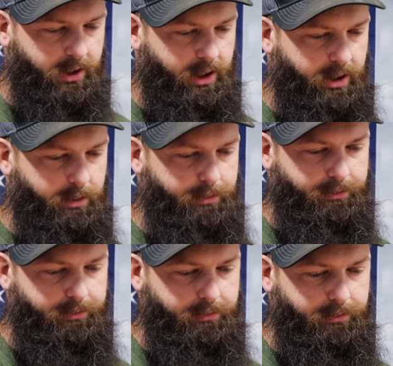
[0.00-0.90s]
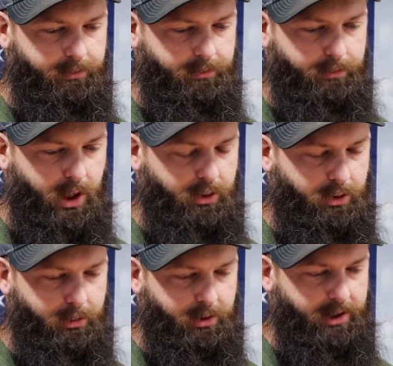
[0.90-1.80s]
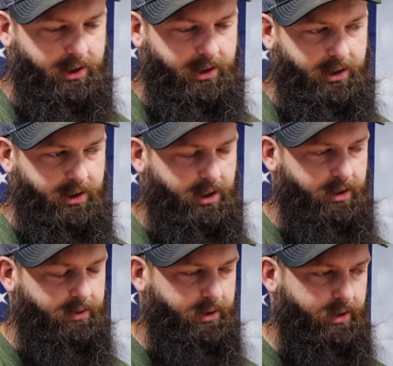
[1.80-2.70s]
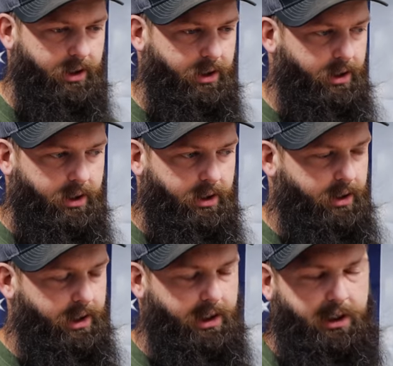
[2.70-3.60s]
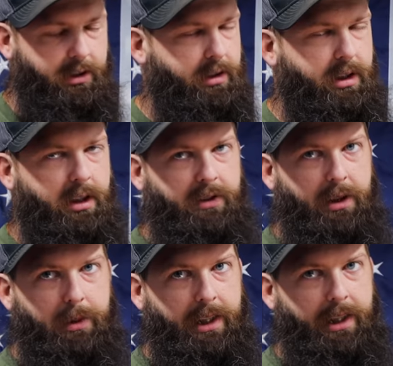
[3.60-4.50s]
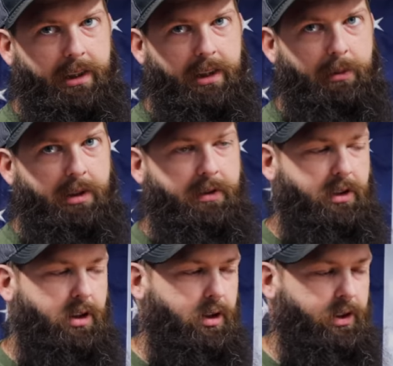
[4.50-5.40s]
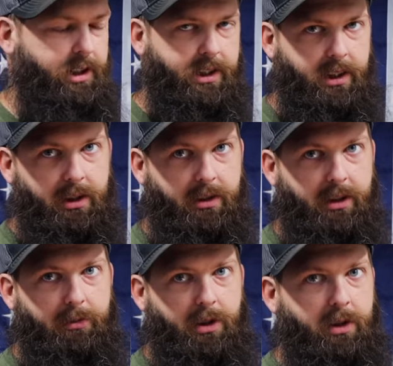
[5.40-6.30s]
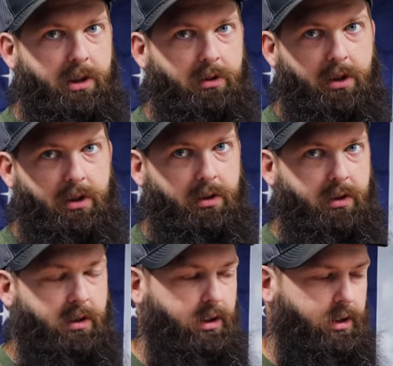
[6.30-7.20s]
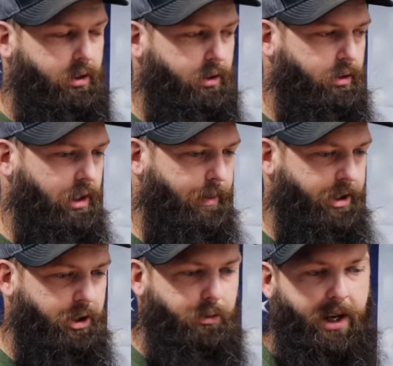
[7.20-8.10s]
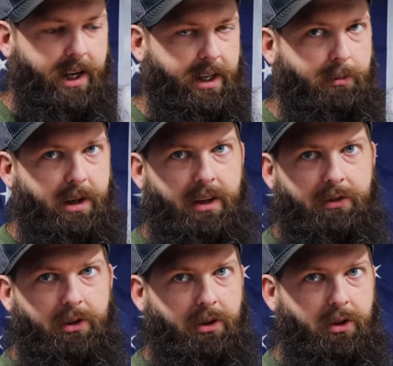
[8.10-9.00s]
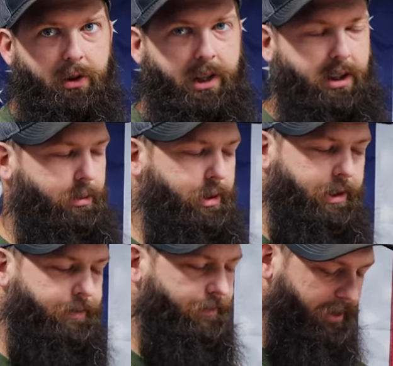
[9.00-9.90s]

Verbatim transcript: the ball joint presses and stuff, and it just usually turns out bad. Mm -hmm. I mean, if they're mm-hmm. already stuck, something's always wrong. Yeah. I mean, you might get by for a little it. while, but